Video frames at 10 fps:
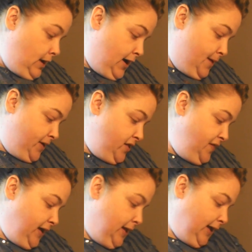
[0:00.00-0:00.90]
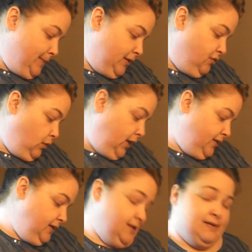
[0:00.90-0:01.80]
Another thing I like about
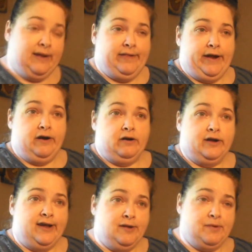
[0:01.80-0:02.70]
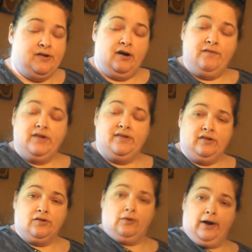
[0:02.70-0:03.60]
Swanson's is their customer service
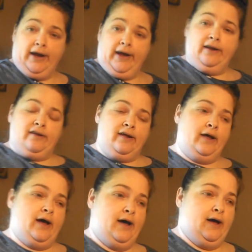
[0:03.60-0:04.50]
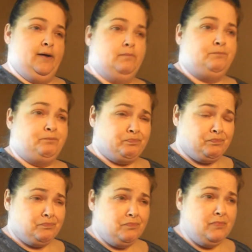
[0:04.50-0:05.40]
is great. I
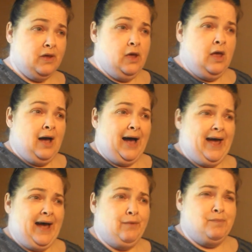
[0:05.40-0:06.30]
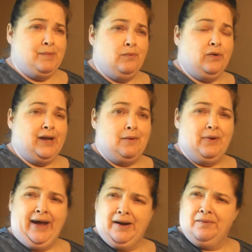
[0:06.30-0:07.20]
remember one time
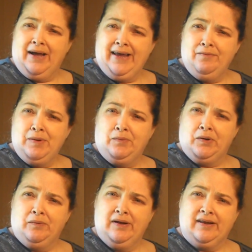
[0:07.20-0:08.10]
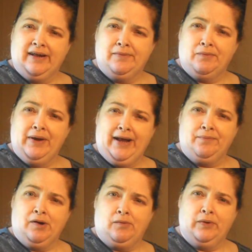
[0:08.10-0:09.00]
we had I can't remember what it was, Nancy, but we had
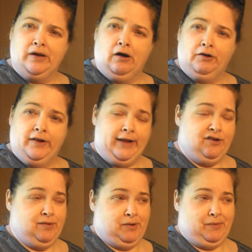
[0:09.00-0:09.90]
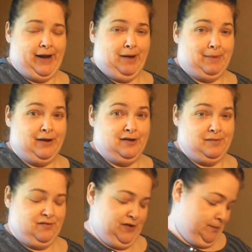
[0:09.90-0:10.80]
a problem. We called and they shipped it right out. My
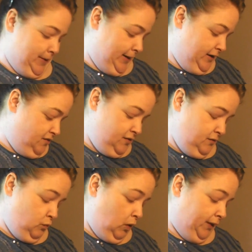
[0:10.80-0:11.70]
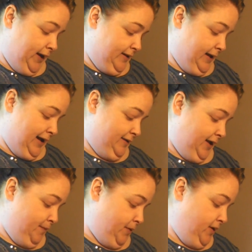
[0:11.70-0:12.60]
husband's filming and he's rolling his eyes
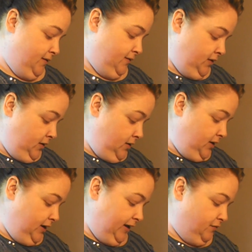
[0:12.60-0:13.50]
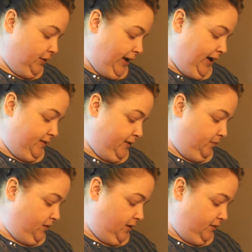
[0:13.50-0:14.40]
at me because he hates when I ask
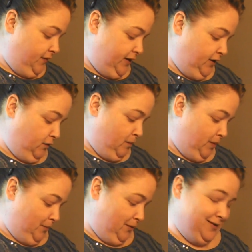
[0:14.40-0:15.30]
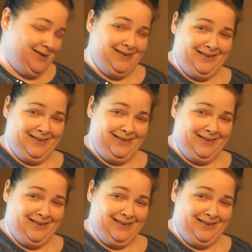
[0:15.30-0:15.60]
him stuff and he don't remember.